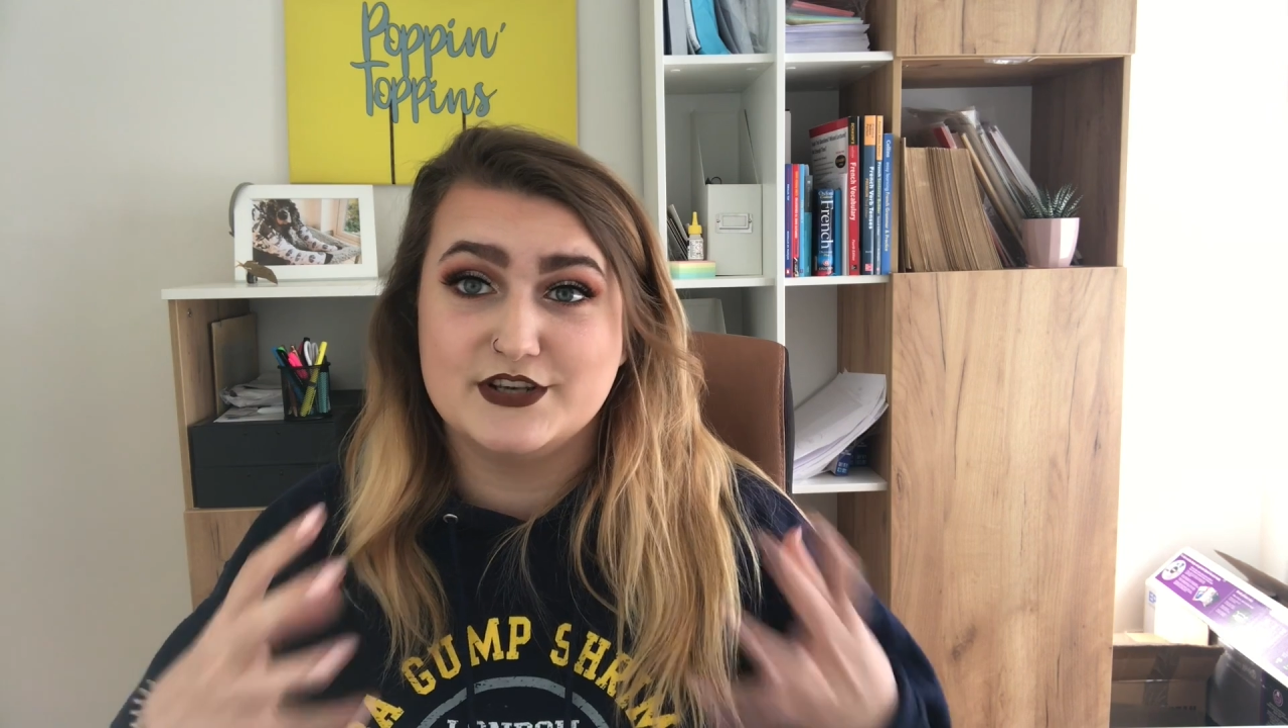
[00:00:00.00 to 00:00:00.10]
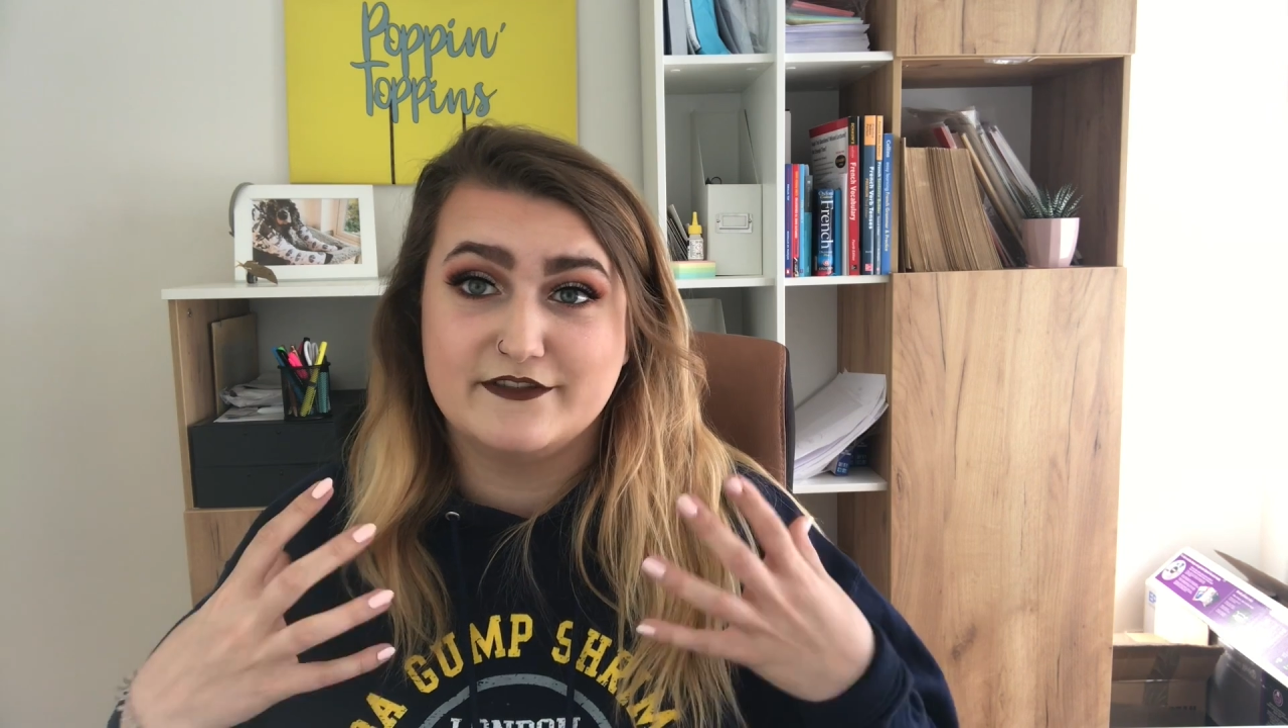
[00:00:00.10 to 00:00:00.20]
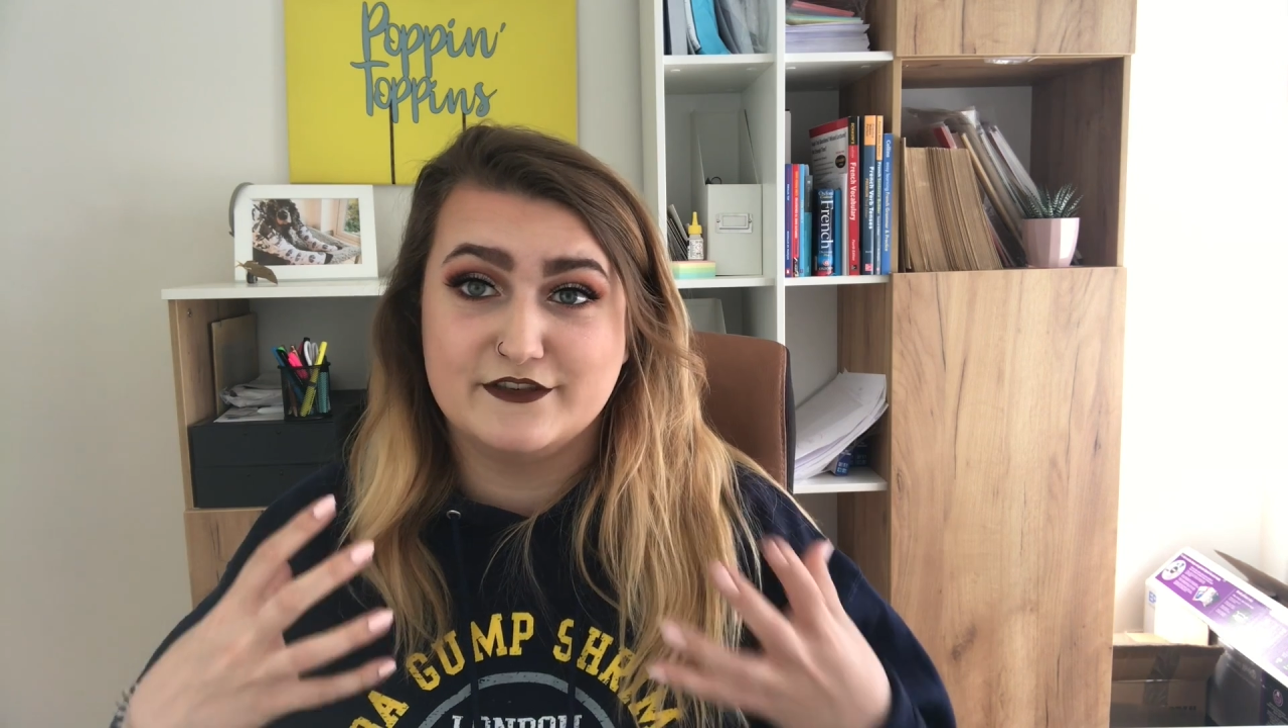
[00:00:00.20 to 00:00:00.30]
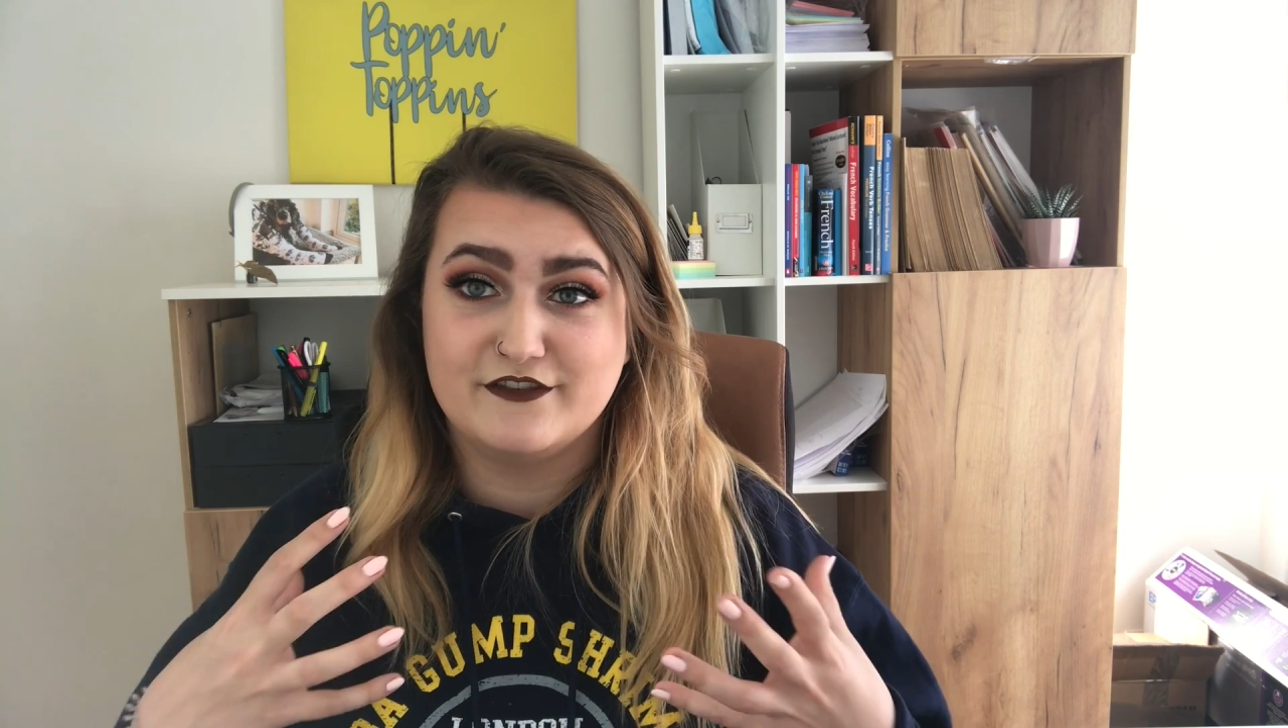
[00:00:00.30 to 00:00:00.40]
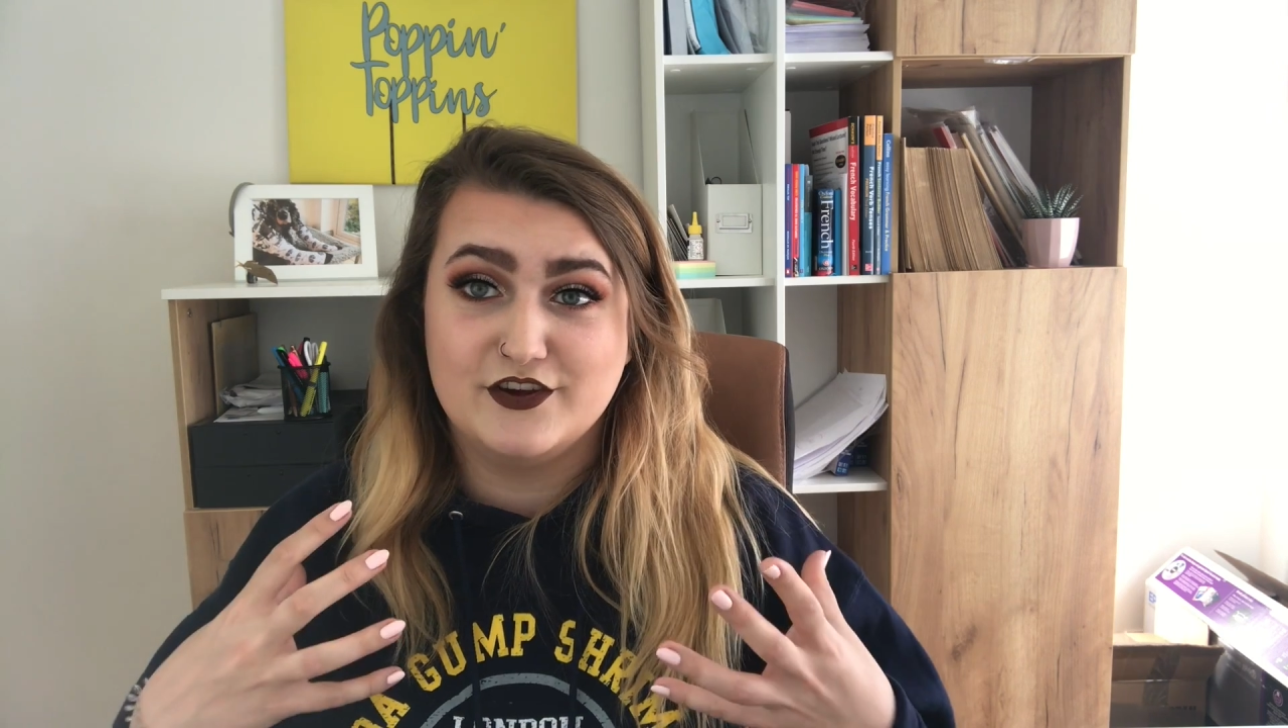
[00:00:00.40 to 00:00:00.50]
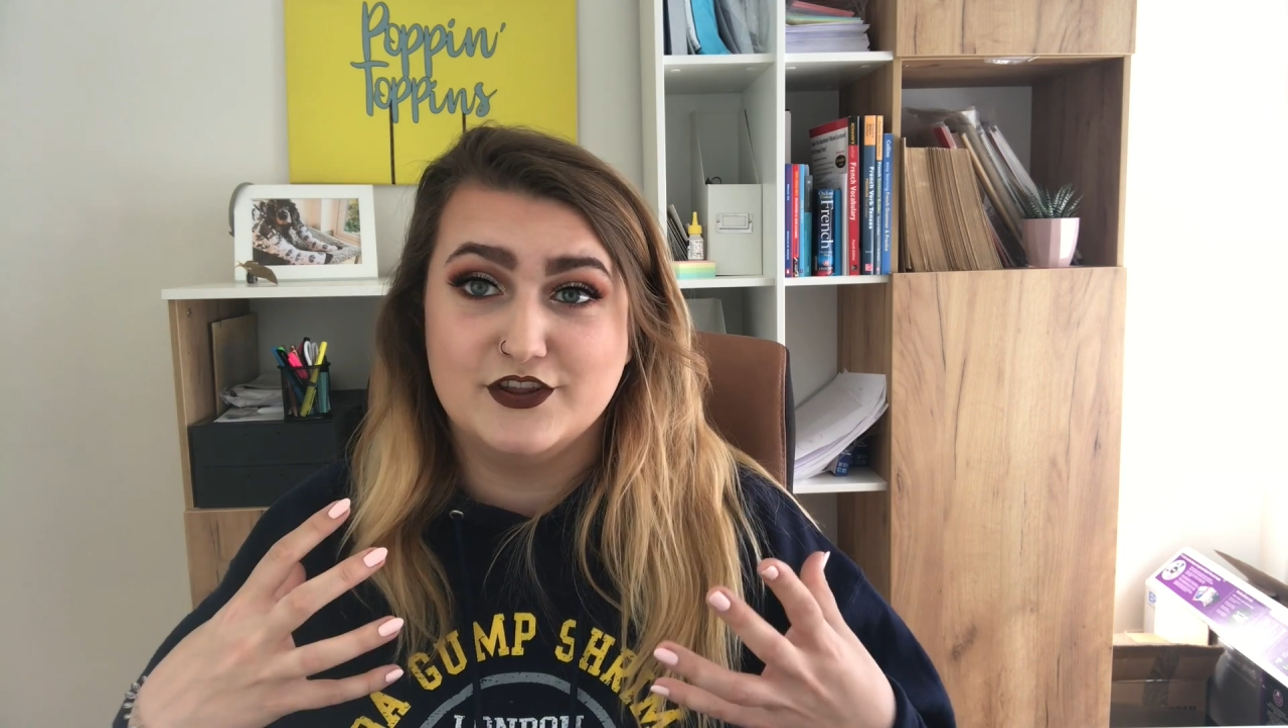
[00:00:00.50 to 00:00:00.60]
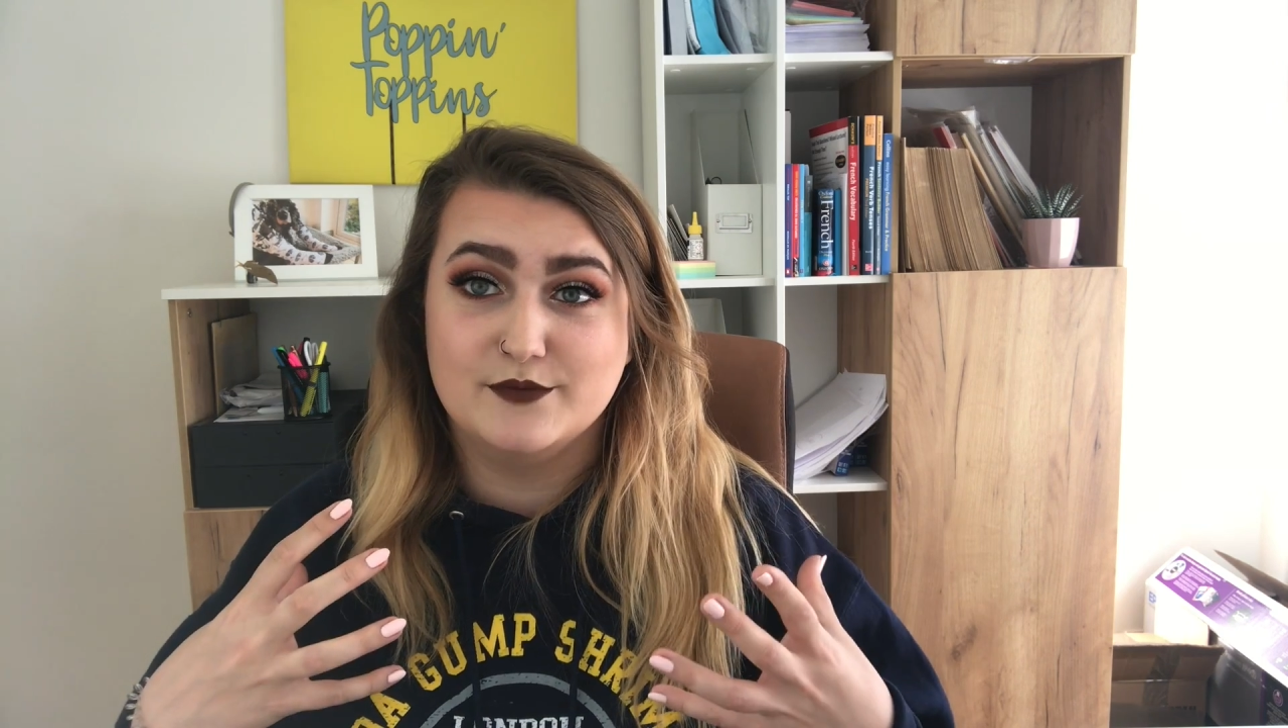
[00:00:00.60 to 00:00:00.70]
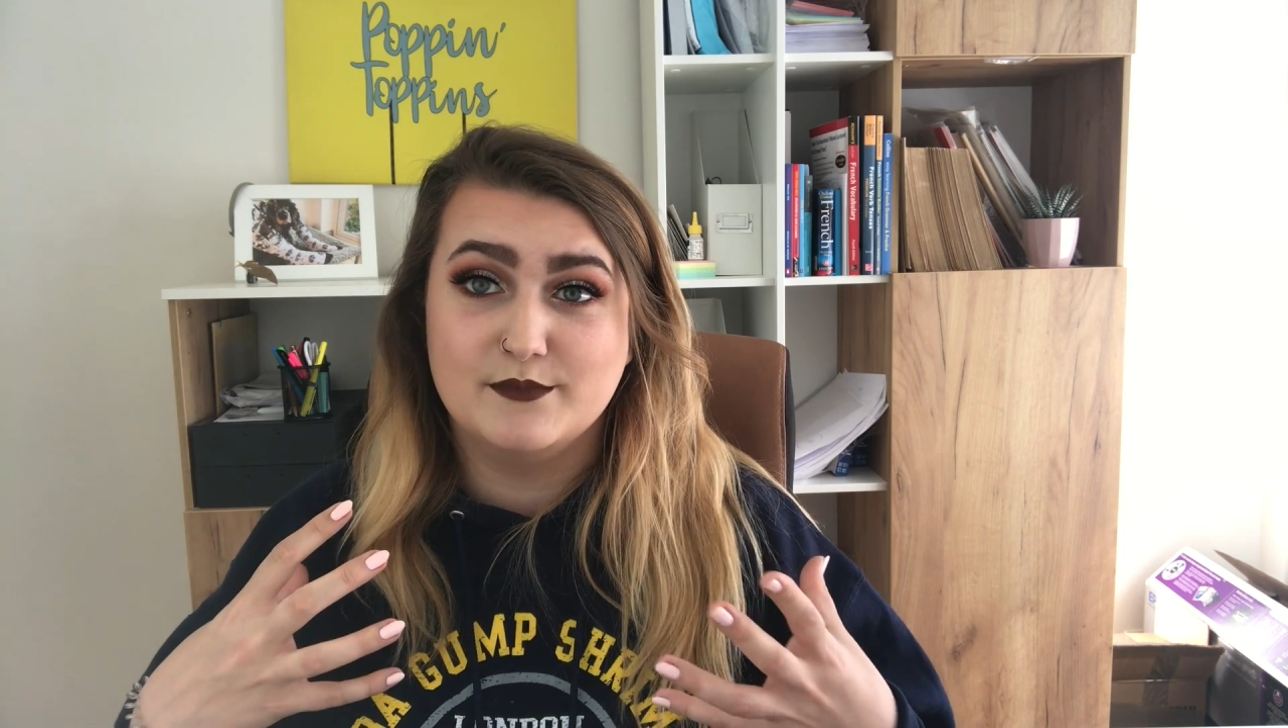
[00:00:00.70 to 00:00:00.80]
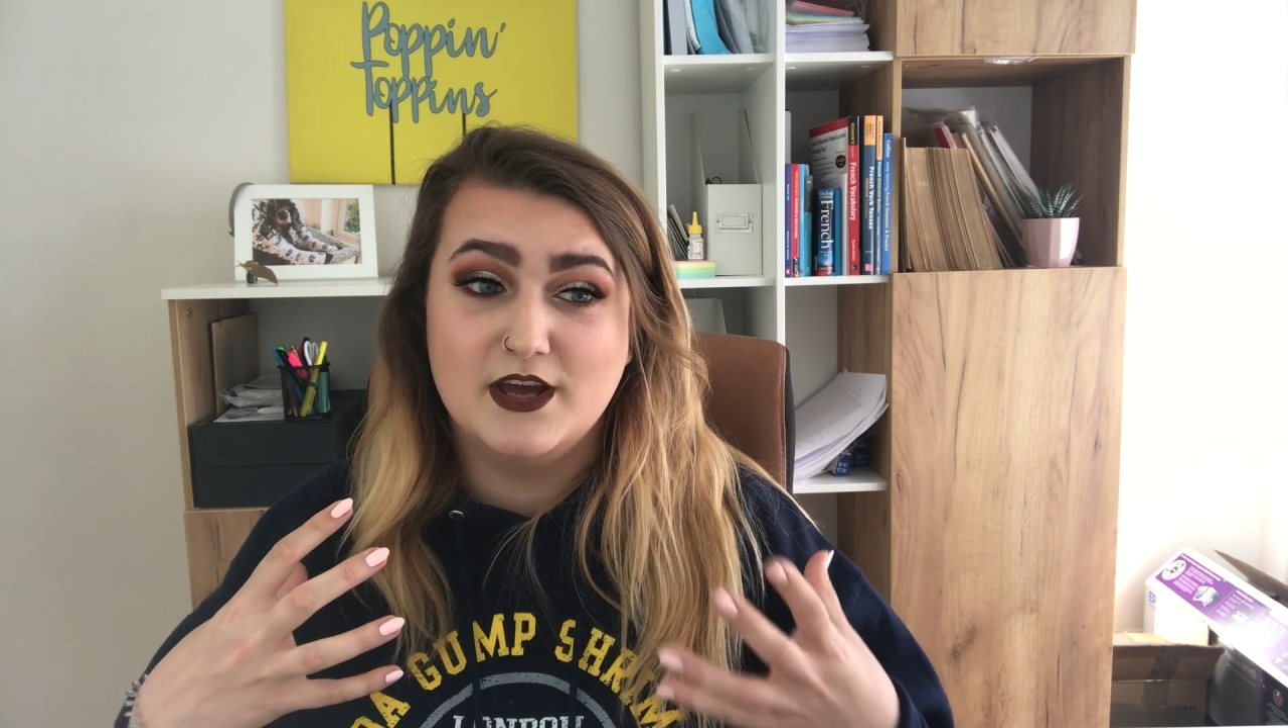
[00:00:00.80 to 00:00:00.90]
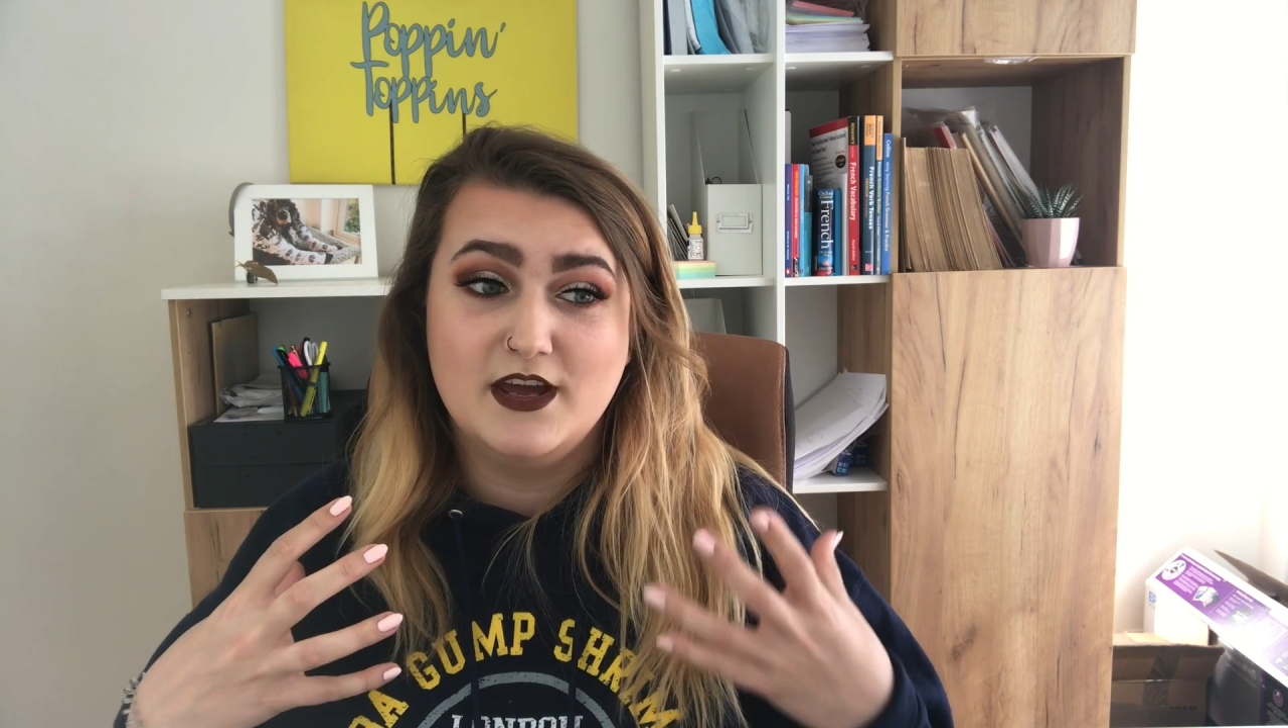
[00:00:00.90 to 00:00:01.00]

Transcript: You have to phone them.